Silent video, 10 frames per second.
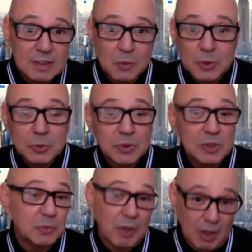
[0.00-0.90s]
which we
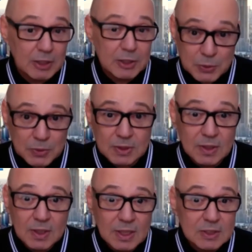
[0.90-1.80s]
are doing
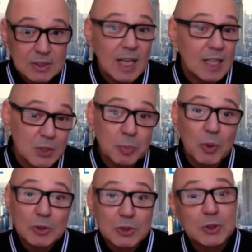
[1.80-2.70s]
as
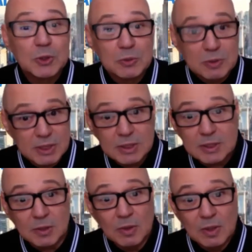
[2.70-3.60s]
opposed to
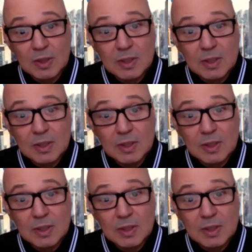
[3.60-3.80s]
digital.